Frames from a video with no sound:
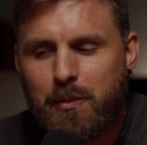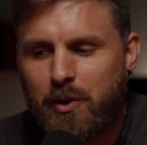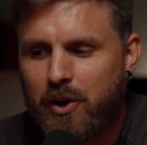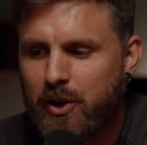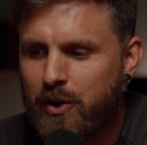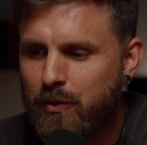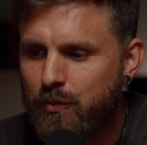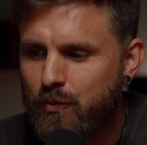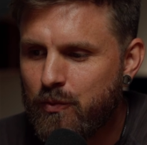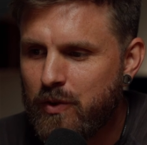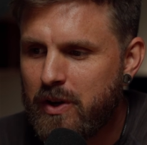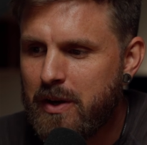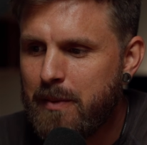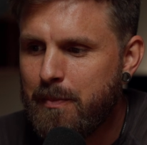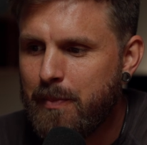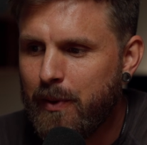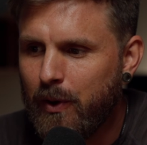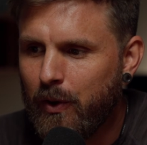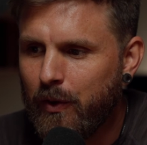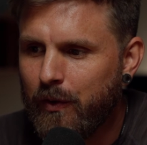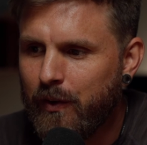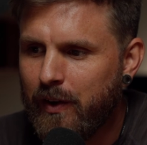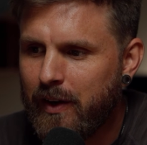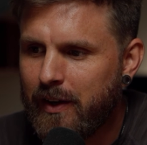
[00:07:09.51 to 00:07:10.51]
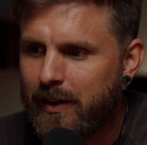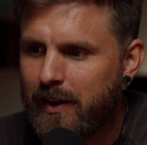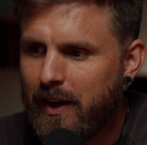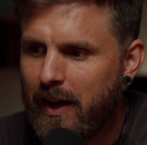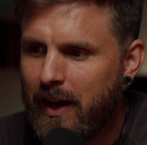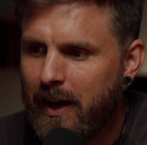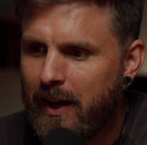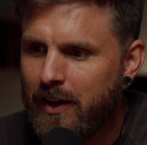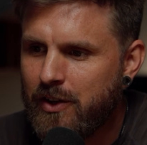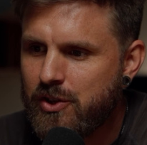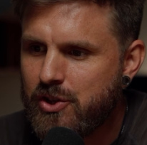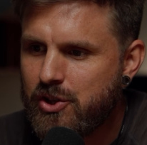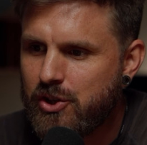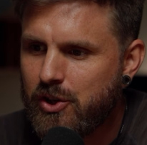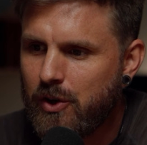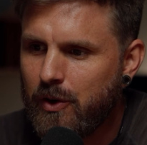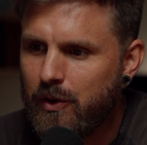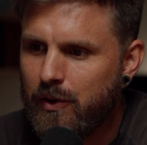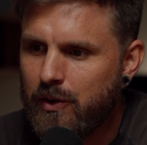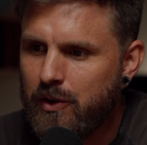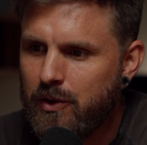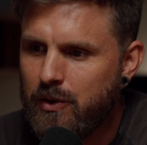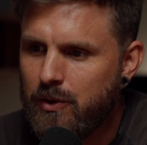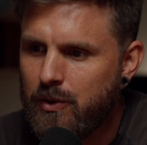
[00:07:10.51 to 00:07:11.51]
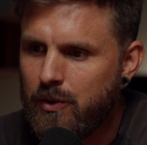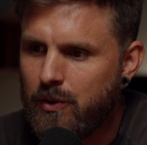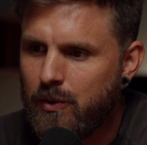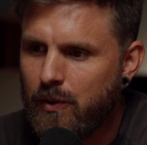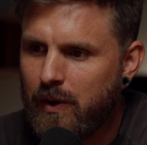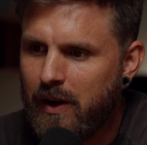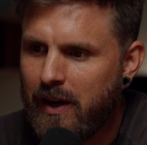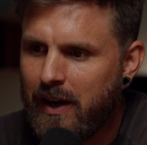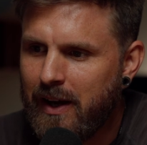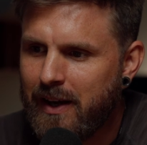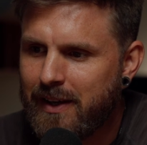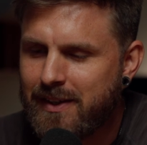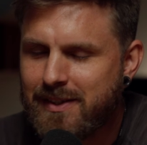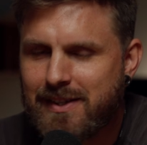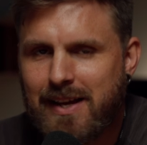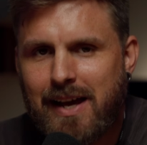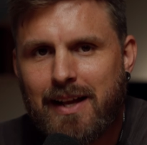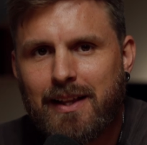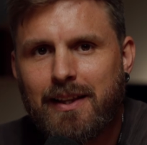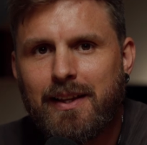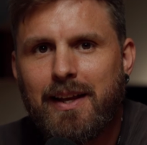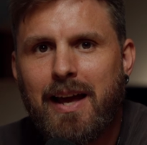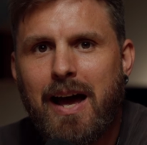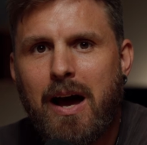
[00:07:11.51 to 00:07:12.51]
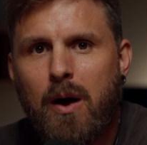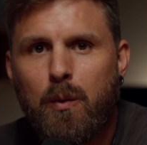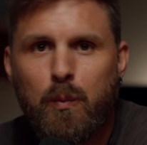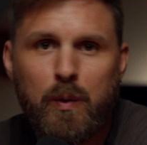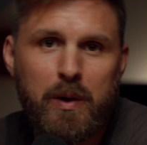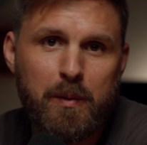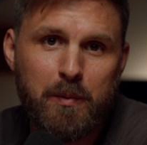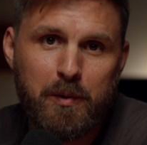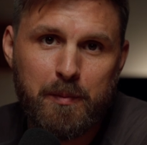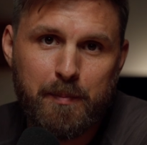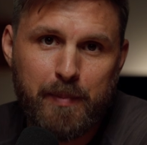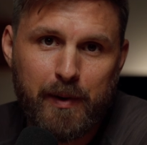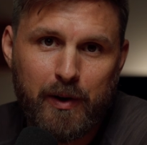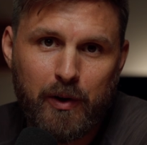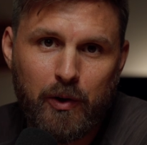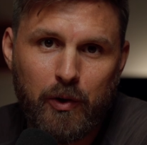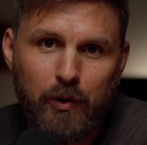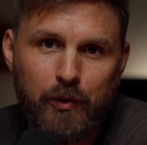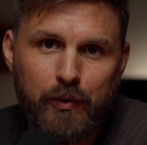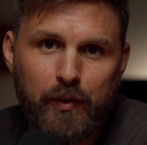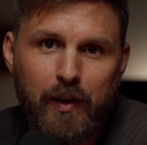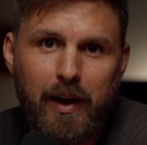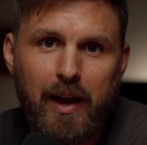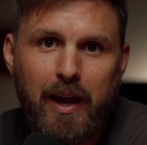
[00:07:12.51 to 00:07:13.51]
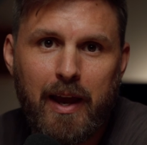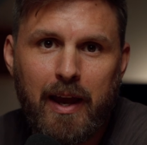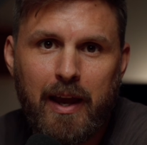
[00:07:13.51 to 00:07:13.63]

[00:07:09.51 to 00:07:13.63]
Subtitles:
and we're going to rebuild it and show you exactly how we would build